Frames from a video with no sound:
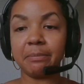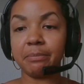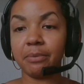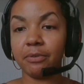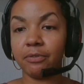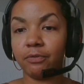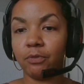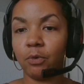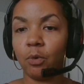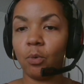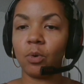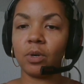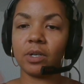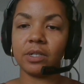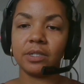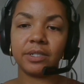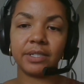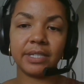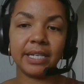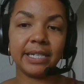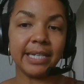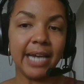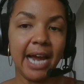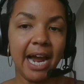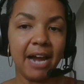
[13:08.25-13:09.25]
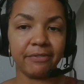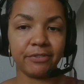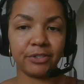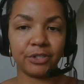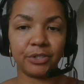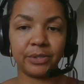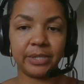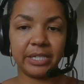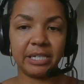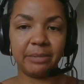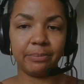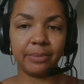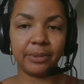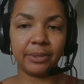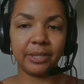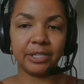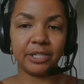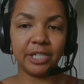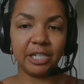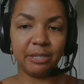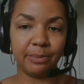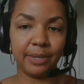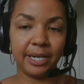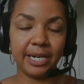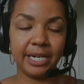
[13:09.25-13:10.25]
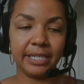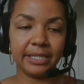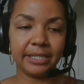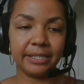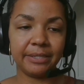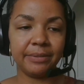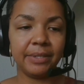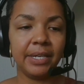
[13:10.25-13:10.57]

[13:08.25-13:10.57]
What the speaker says: befores and after tea breaks.